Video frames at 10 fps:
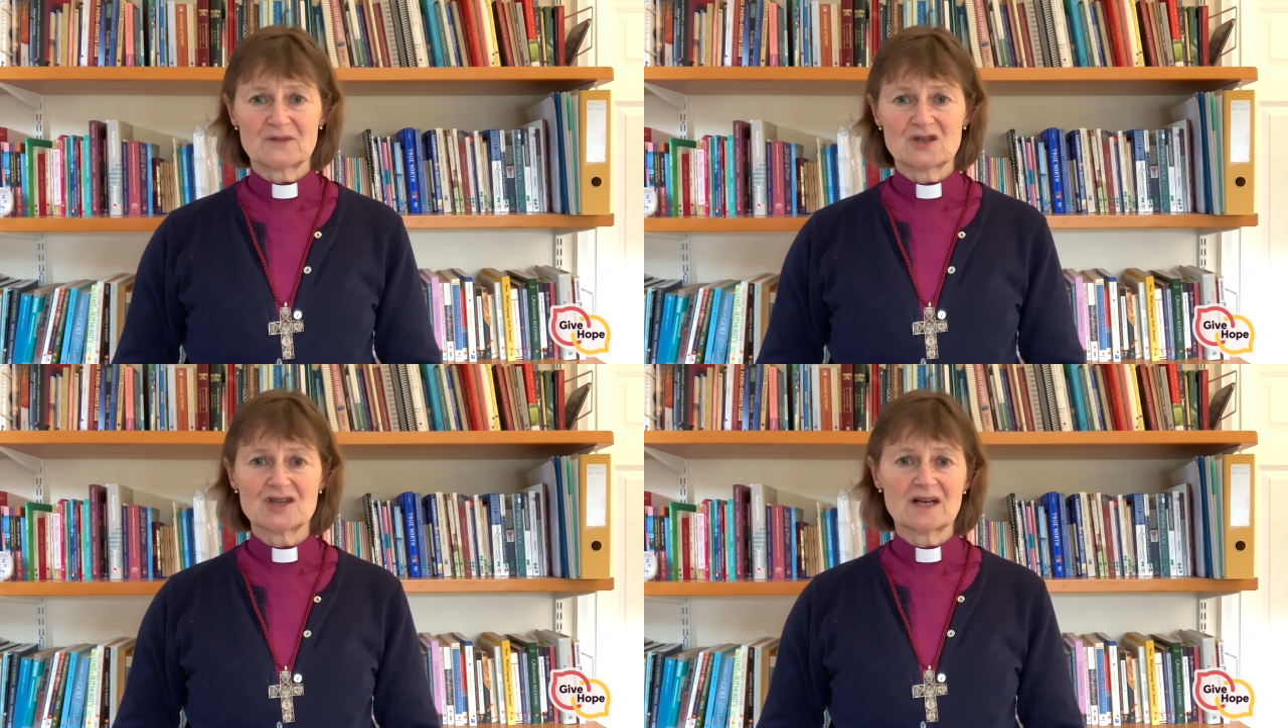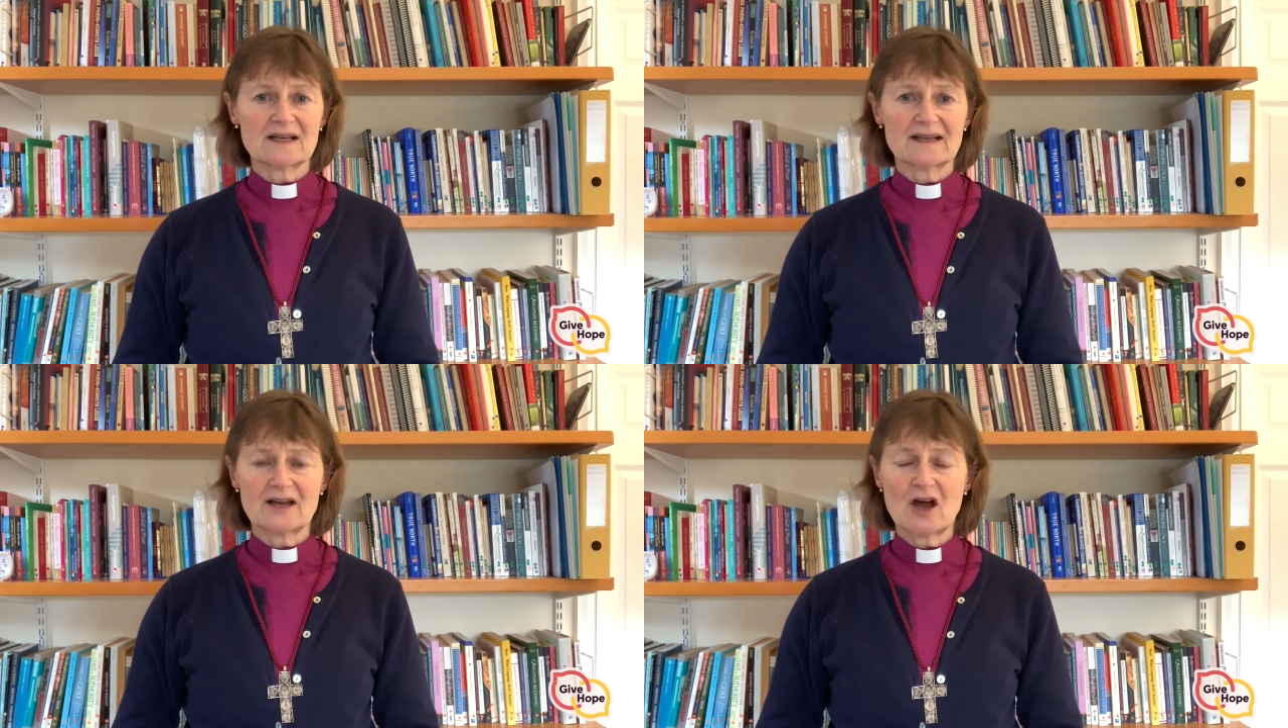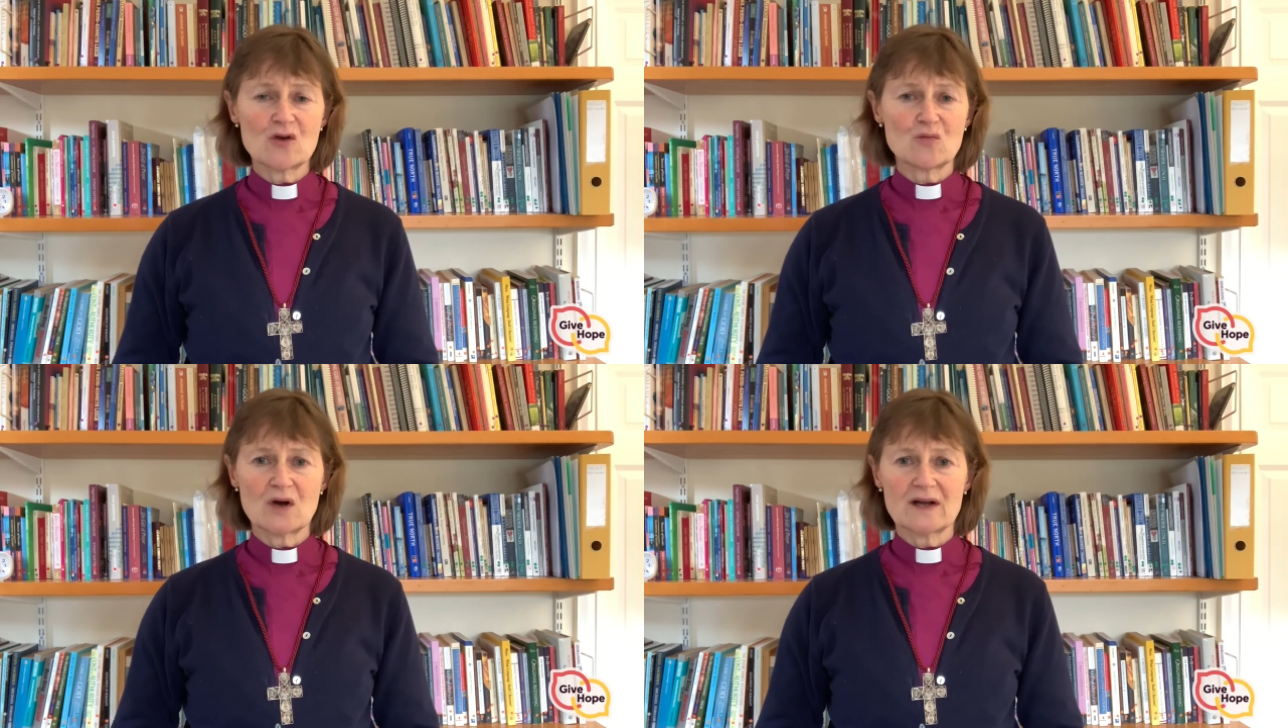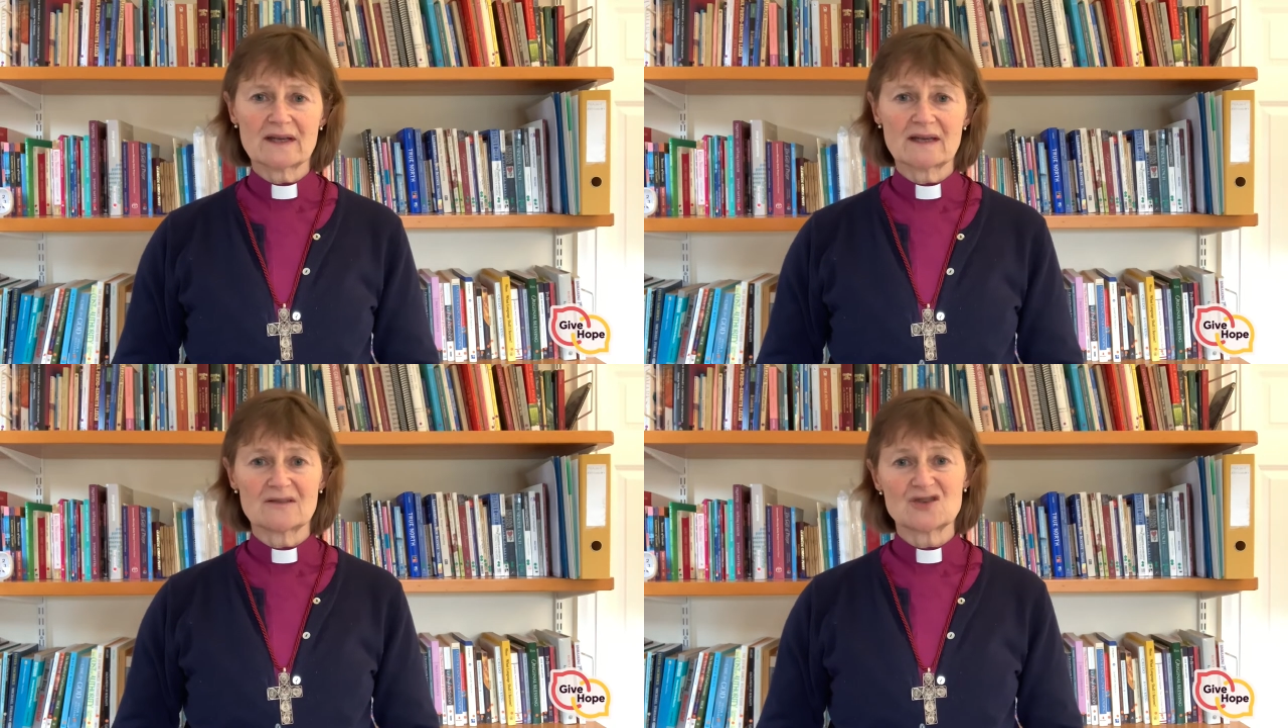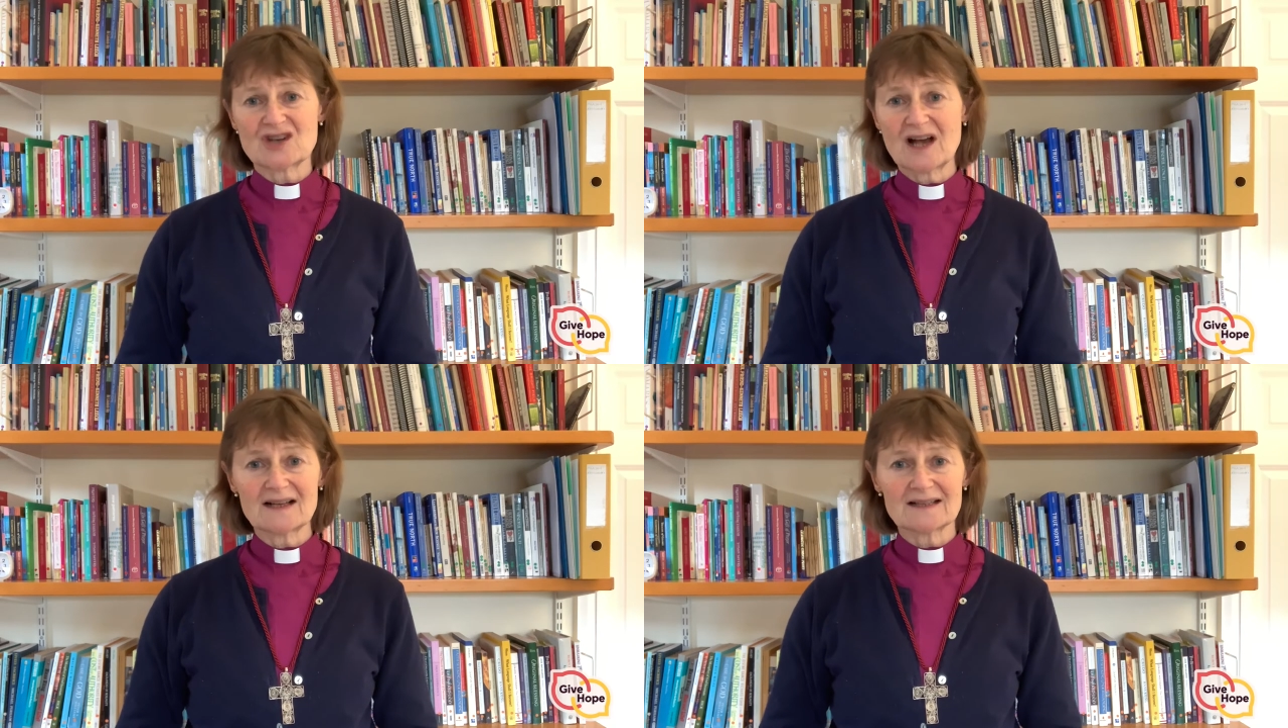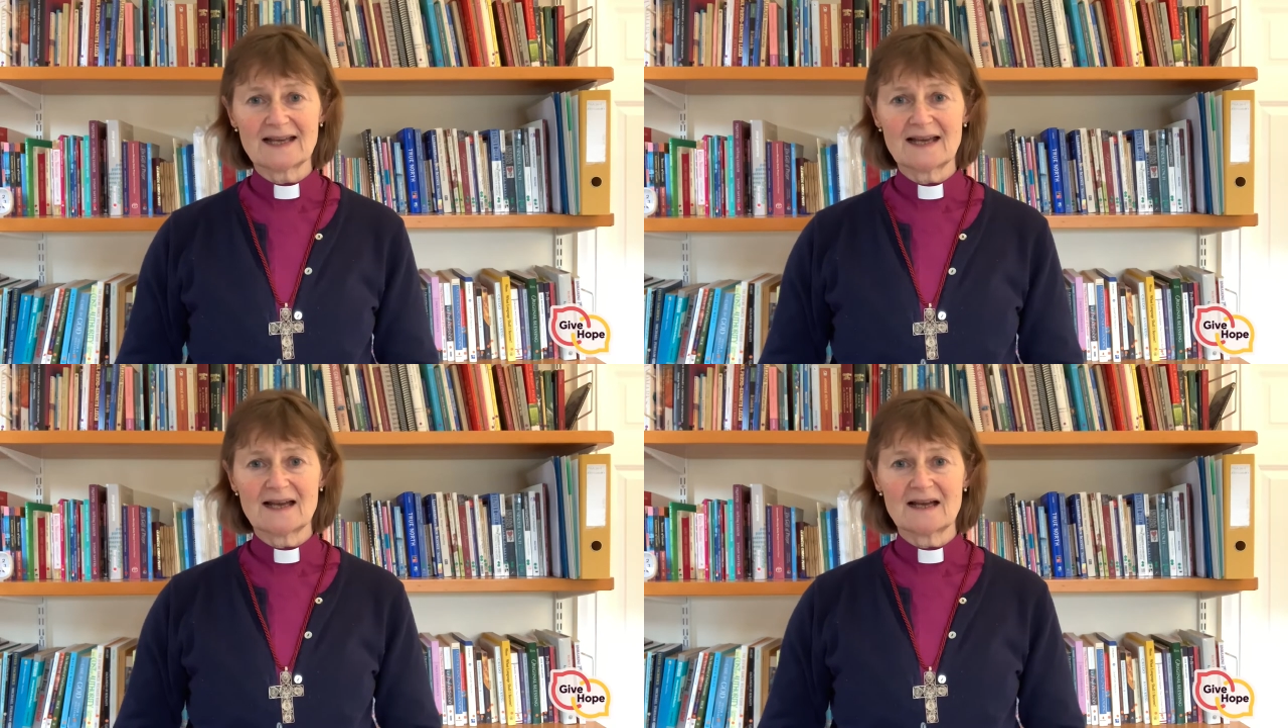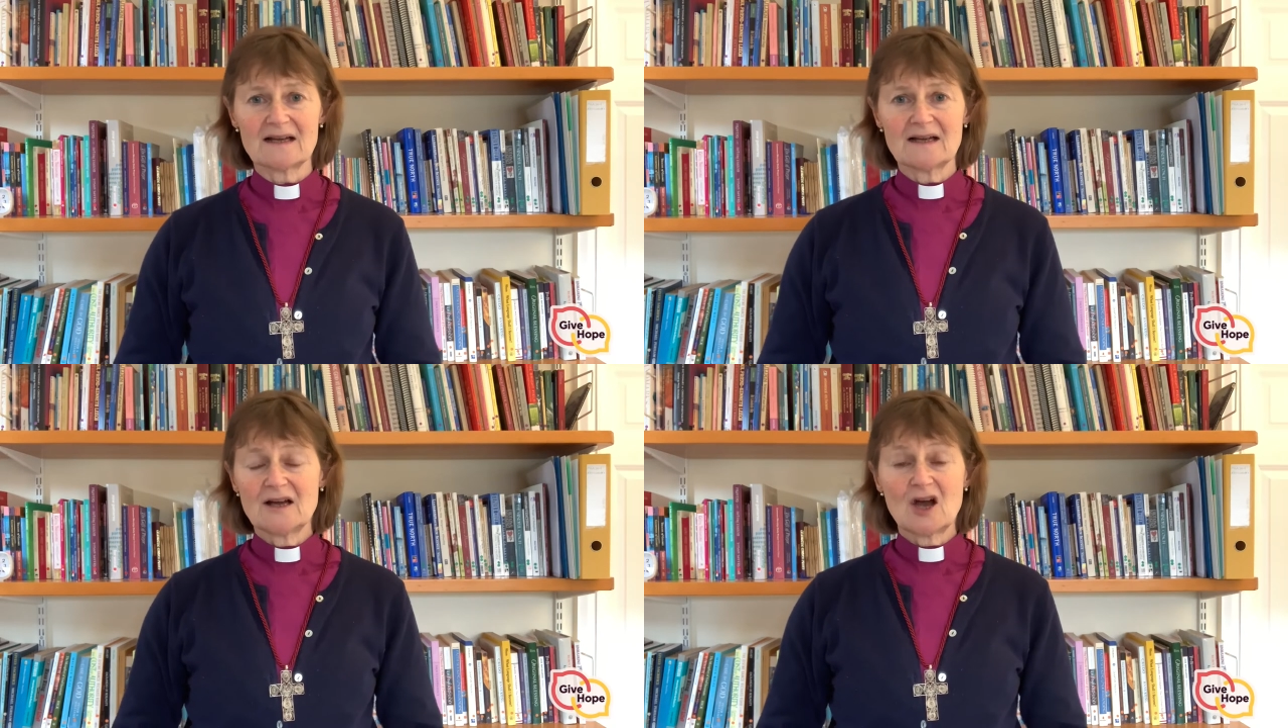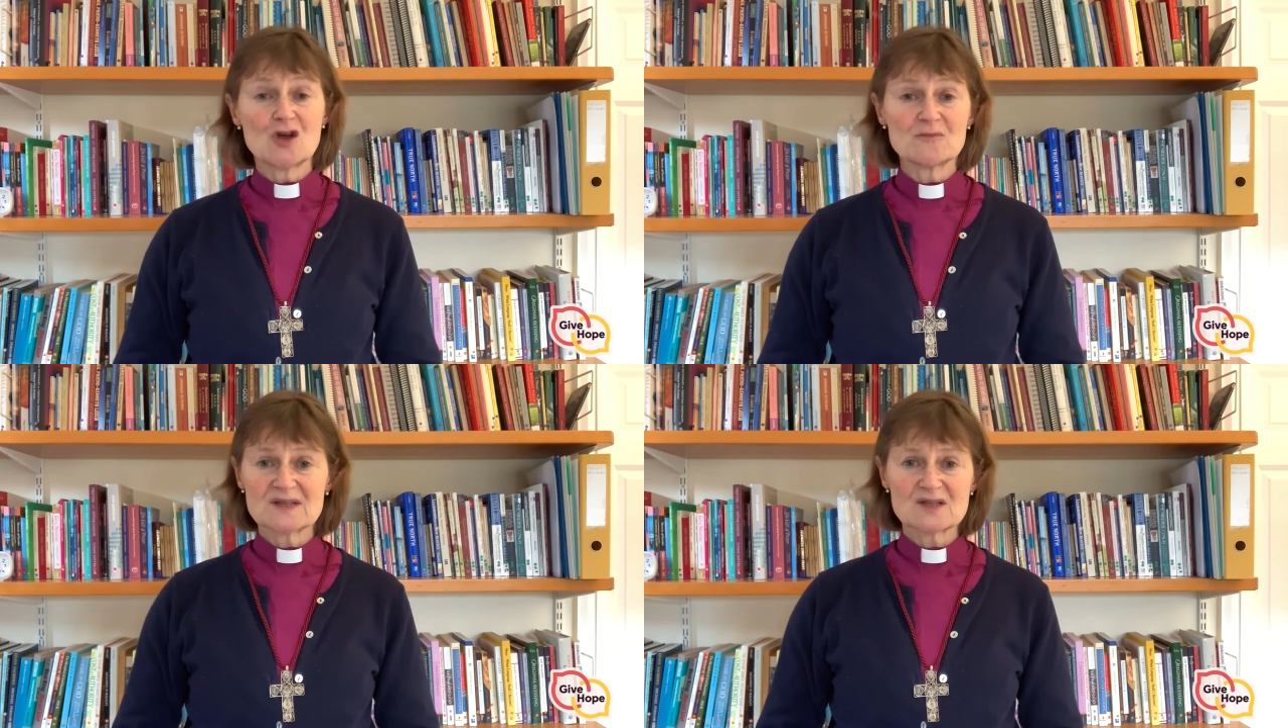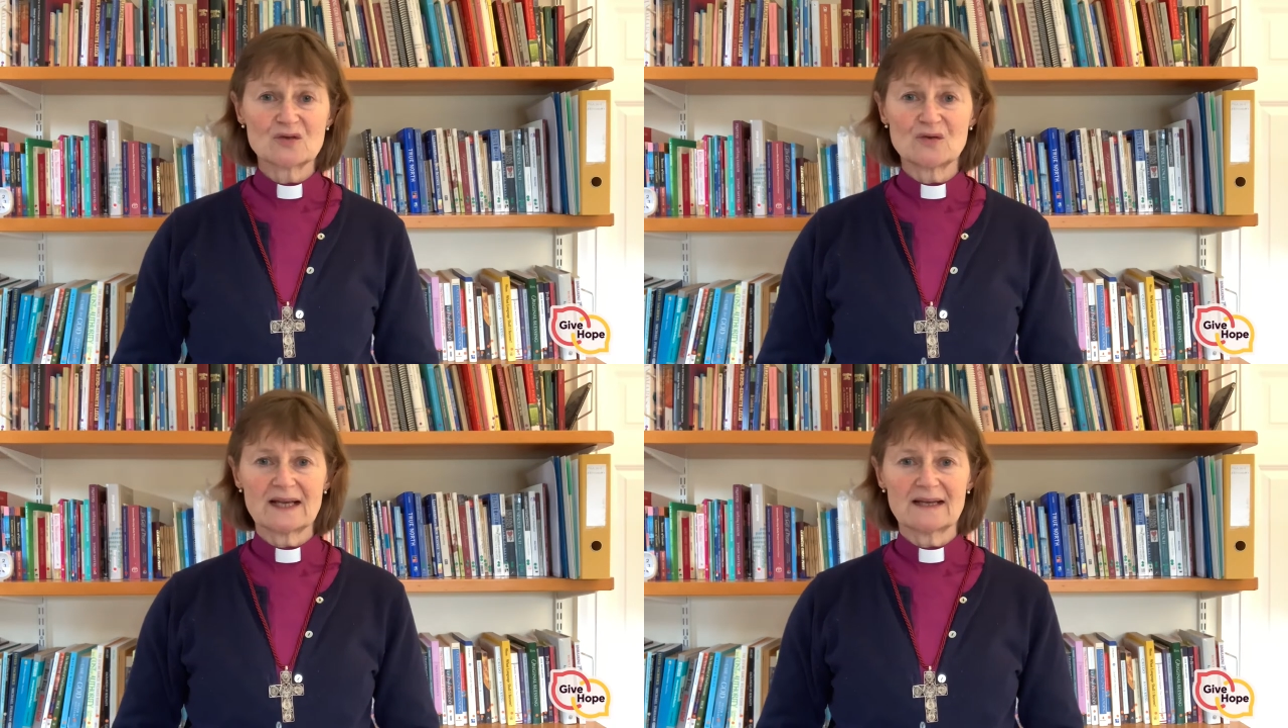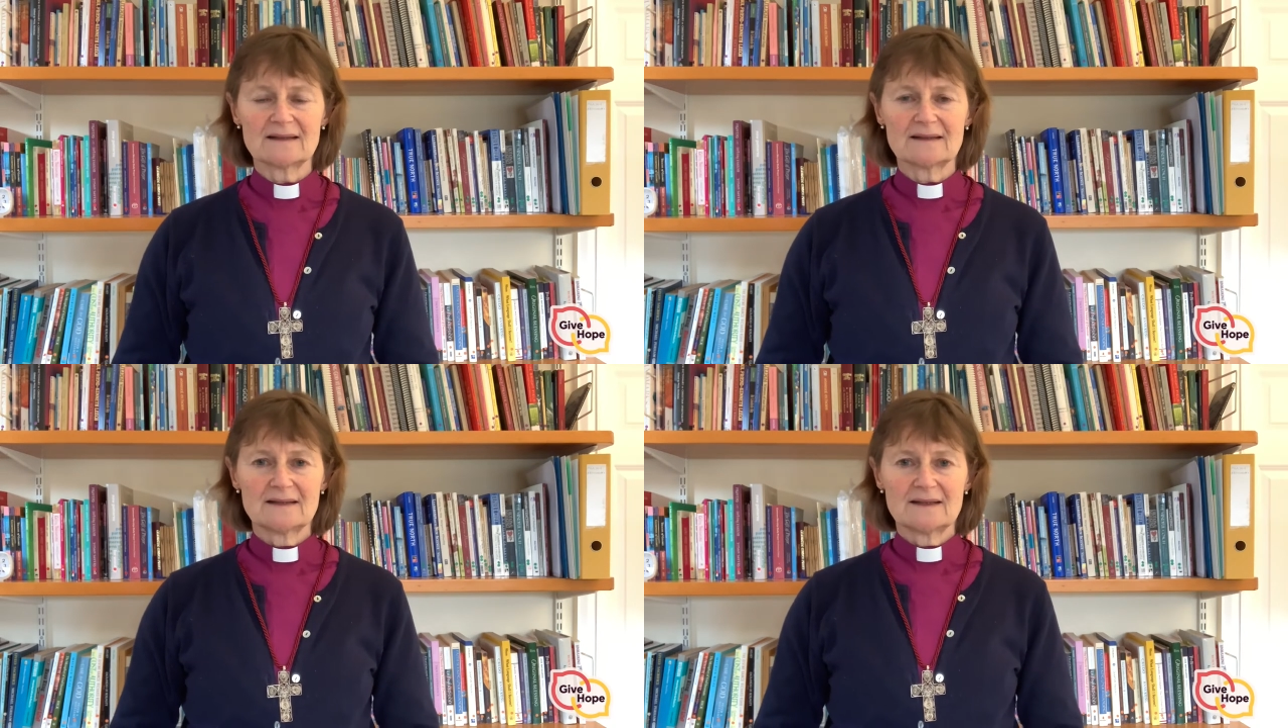juggling homeworking, childcare, homeschooling,